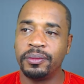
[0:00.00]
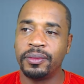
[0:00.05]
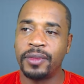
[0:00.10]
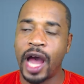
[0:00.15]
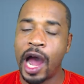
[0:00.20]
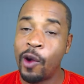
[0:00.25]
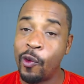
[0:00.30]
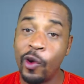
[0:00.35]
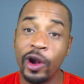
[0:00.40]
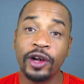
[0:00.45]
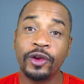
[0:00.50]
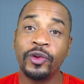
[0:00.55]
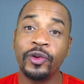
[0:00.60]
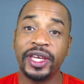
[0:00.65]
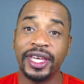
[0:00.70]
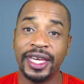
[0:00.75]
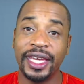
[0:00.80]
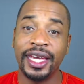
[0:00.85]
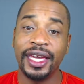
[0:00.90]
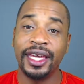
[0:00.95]
I work
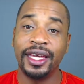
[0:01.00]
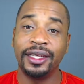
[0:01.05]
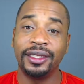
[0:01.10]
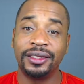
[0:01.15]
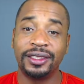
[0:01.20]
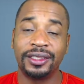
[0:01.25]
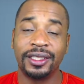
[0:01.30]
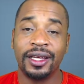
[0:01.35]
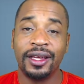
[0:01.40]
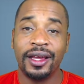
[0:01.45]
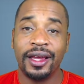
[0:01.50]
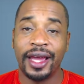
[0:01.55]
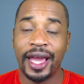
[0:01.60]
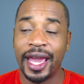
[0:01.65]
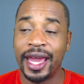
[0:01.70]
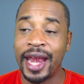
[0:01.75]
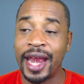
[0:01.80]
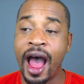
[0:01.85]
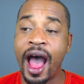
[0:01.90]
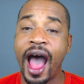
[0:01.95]
with kids,
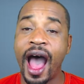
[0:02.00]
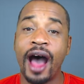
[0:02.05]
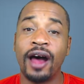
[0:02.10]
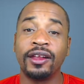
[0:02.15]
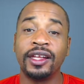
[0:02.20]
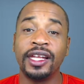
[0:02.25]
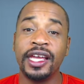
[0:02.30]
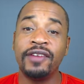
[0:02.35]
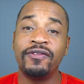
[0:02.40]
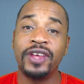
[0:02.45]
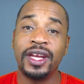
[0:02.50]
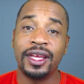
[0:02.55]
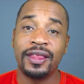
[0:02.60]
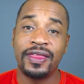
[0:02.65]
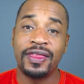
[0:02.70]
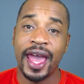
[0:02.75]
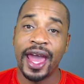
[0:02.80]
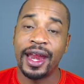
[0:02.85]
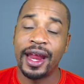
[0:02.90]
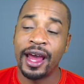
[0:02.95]
and I'll leave it at
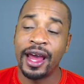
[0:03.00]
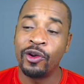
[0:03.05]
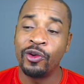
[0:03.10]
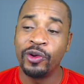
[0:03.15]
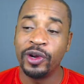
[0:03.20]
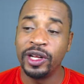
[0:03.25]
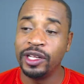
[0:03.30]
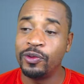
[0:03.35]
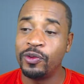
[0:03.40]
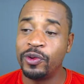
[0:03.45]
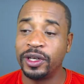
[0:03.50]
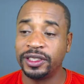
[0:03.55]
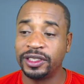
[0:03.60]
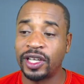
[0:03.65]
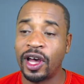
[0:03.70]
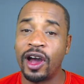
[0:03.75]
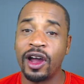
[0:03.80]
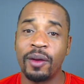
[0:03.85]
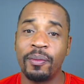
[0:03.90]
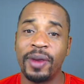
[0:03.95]
that. I don't really want to
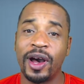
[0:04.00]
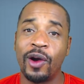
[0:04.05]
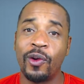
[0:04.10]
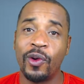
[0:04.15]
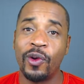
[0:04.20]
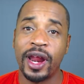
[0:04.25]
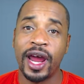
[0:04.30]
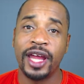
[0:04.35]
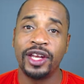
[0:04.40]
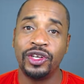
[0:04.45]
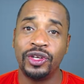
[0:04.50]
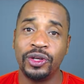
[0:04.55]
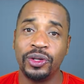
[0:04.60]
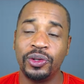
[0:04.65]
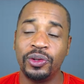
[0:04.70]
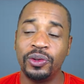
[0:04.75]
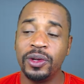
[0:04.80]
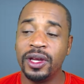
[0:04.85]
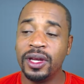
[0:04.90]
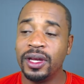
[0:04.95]
talk about what I do,
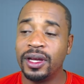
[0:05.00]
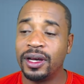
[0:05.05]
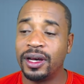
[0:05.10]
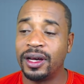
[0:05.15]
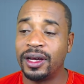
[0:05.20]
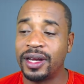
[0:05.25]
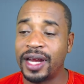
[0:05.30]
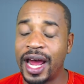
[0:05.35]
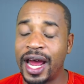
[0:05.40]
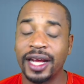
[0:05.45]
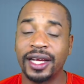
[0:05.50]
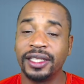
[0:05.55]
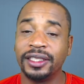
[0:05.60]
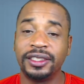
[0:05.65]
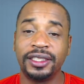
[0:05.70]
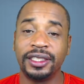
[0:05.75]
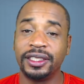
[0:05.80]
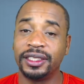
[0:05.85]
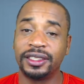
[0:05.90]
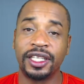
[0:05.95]
not because
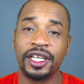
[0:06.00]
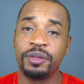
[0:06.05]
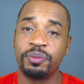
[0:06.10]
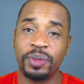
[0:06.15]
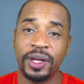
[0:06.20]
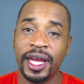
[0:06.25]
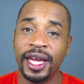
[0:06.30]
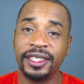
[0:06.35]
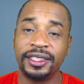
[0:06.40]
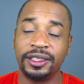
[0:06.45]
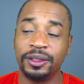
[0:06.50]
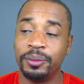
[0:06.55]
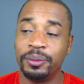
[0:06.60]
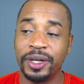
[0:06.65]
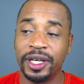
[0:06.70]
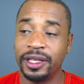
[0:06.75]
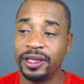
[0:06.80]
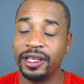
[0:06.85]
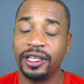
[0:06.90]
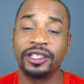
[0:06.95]
it's unpleasant,
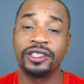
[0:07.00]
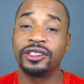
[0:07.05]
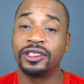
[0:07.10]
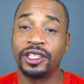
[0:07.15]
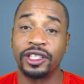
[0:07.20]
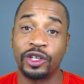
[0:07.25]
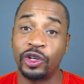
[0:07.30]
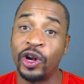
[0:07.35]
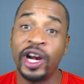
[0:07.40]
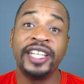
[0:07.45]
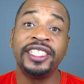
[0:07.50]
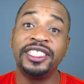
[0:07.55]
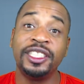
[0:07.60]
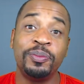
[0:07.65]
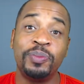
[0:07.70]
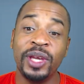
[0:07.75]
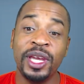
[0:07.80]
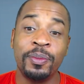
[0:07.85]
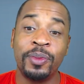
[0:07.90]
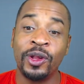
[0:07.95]
but they're crazy
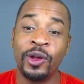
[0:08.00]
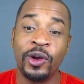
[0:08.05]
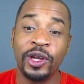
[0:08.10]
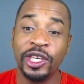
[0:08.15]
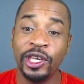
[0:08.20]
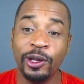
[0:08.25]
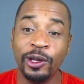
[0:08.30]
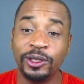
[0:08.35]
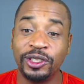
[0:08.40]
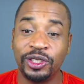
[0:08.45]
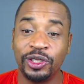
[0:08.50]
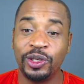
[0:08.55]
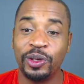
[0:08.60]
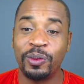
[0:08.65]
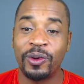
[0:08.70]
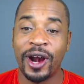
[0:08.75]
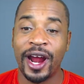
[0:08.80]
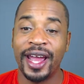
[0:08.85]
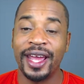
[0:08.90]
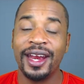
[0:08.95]
people on YouTube,
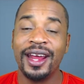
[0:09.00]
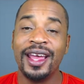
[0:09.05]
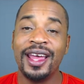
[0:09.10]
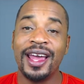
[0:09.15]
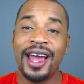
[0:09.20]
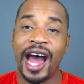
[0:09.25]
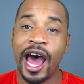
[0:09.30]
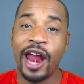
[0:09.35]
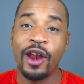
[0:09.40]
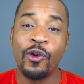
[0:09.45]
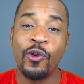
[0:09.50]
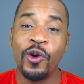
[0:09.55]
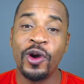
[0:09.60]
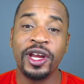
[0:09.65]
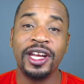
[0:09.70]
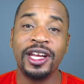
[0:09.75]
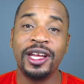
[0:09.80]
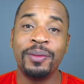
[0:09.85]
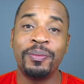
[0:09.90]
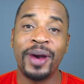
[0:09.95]
right? I don't want
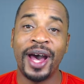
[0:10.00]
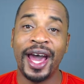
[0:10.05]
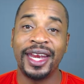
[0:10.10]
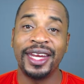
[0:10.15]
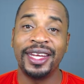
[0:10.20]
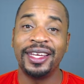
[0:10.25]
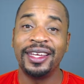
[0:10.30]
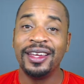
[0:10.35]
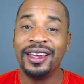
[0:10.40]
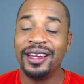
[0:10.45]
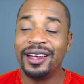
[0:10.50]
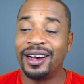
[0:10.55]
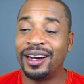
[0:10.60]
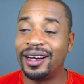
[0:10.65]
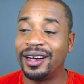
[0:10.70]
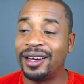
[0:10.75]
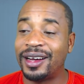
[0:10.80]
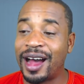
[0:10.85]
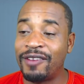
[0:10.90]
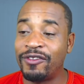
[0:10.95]
anybody.
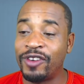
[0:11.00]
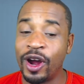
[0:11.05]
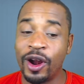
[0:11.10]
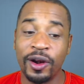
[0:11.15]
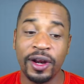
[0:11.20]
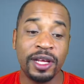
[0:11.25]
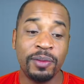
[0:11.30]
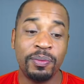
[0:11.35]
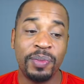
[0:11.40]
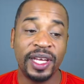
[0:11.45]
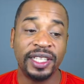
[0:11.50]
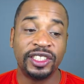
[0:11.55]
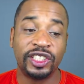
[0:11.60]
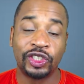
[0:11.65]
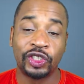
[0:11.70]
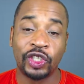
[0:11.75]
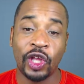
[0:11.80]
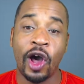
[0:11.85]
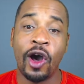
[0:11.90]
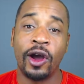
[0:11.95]
I've already been
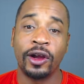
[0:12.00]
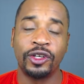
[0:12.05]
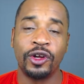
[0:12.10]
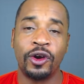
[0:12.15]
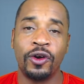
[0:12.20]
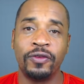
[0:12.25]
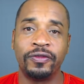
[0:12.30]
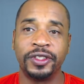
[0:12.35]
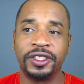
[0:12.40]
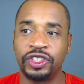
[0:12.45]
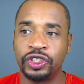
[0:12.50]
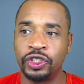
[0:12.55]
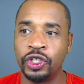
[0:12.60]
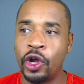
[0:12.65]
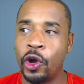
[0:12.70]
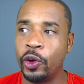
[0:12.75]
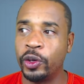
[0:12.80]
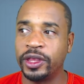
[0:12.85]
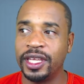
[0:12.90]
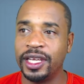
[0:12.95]
stalked over
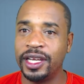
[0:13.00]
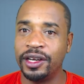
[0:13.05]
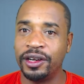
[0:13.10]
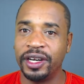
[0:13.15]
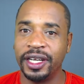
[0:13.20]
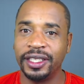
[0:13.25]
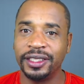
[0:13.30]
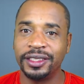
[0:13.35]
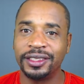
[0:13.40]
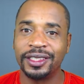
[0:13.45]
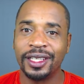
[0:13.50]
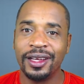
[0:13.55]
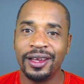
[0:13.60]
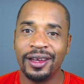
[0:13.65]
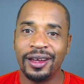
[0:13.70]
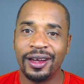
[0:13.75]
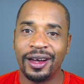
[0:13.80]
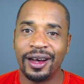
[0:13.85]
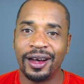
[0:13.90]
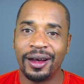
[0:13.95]
Snoke theories.
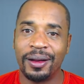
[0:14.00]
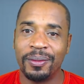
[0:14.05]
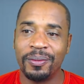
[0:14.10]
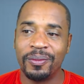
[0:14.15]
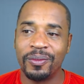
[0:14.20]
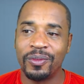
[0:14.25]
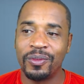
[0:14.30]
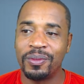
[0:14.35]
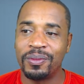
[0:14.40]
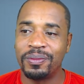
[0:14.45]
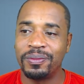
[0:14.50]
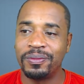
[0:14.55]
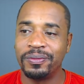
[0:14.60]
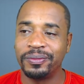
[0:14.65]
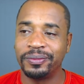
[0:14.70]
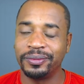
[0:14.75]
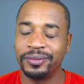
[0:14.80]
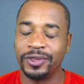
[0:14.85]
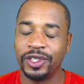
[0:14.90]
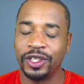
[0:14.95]

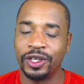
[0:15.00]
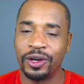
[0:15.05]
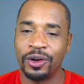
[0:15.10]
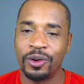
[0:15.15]
You know,